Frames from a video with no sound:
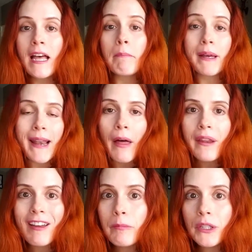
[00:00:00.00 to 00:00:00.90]
but now that
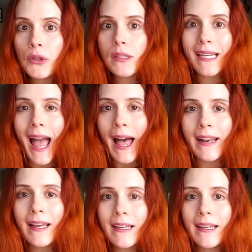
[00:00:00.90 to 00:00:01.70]
I've been using henna,